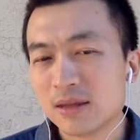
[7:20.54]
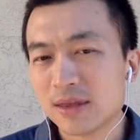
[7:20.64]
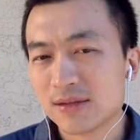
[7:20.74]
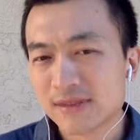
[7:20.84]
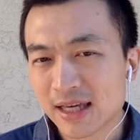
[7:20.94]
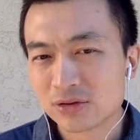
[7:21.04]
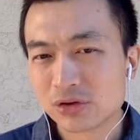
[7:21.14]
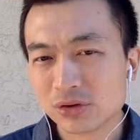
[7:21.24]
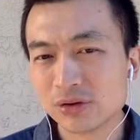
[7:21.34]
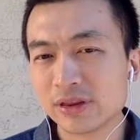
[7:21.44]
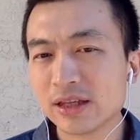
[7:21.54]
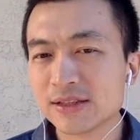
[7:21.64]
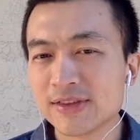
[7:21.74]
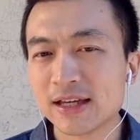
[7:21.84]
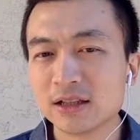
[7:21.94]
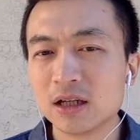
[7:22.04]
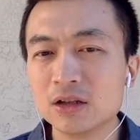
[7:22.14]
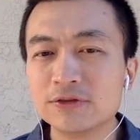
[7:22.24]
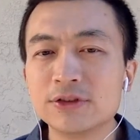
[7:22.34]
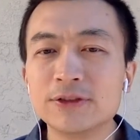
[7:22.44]
The sad truth is that
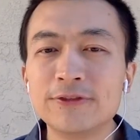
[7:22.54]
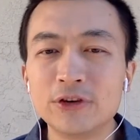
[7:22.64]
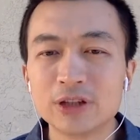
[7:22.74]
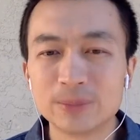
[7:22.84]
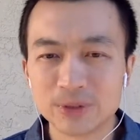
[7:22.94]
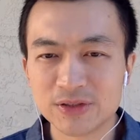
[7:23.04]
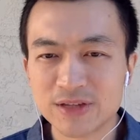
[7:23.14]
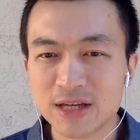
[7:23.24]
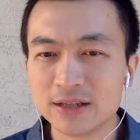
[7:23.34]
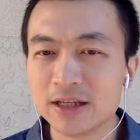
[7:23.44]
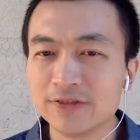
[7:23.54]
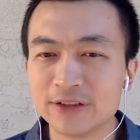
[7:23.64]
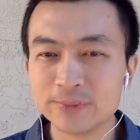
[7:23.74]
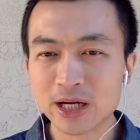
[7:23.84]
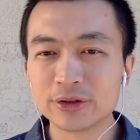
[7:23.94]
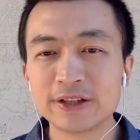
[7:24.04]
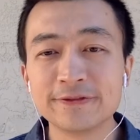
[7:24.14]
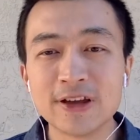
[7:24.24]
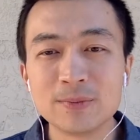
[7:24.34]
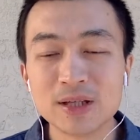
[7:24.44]
over 40% of American
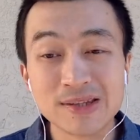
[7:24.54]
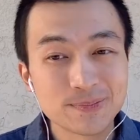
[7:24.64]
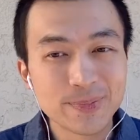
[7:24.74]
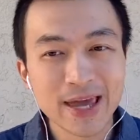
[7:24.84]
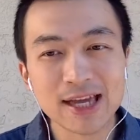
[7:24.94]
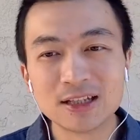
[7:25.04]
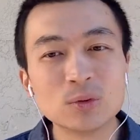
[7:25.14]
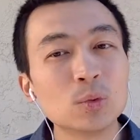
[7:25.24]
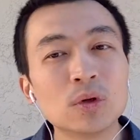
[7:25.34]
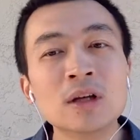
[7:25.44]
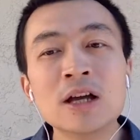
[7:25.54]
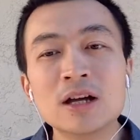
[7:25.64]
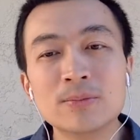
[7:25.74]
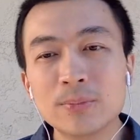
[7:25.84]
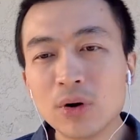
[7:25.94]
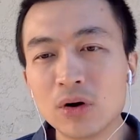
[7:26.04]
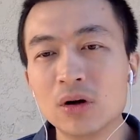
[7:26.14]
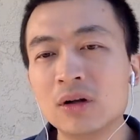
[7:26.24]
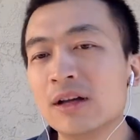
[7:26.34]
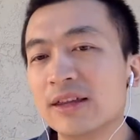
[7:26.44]
families spend
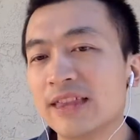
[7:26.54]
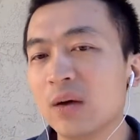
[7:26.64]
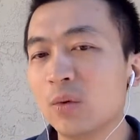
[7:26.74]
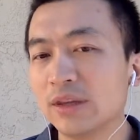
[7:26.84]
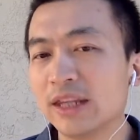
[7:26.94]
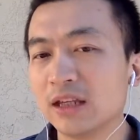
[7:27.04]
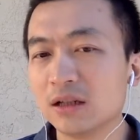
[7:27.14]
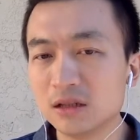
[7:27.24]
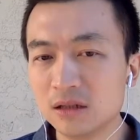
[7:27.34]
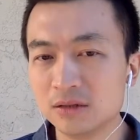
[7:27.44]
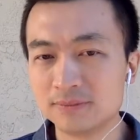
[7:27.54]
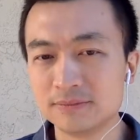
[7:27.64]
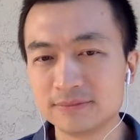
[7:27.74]
more than what they earn,